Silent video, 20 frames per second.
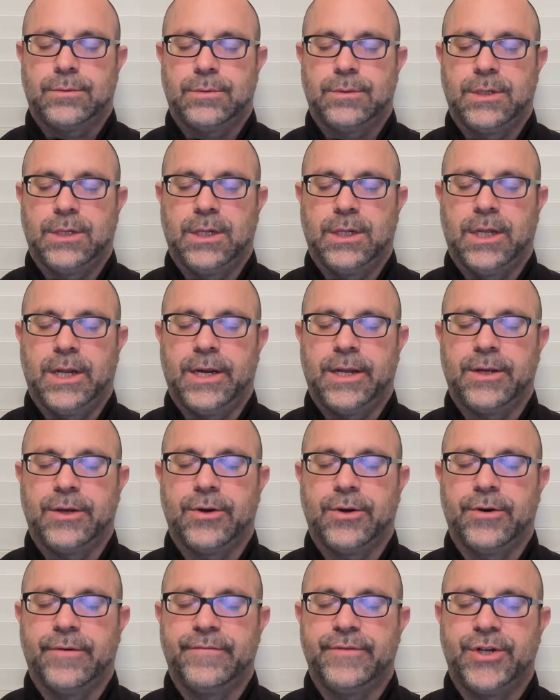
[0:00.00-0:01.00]
letting
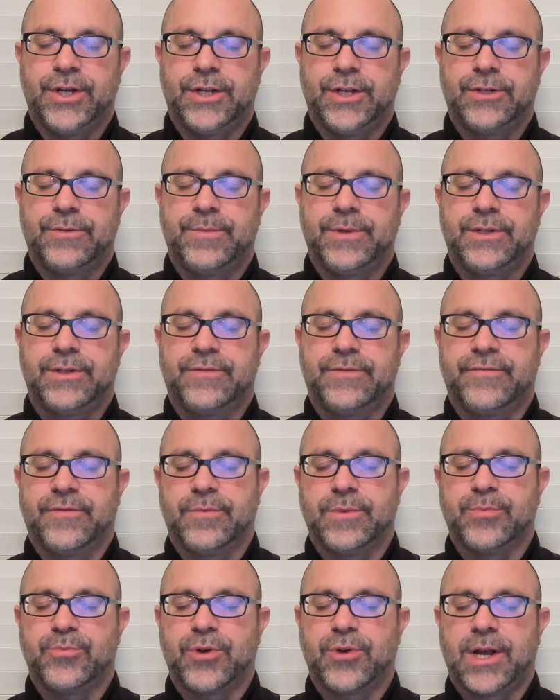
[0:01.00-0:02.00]
go of judgments
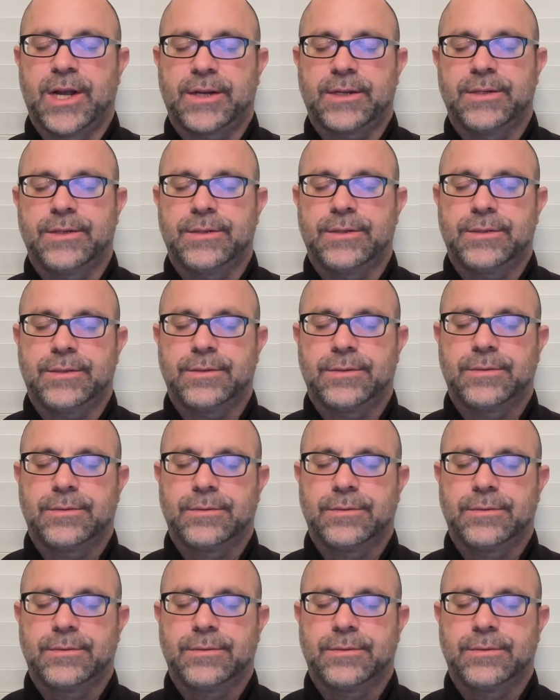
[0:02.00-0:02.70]
from the practice.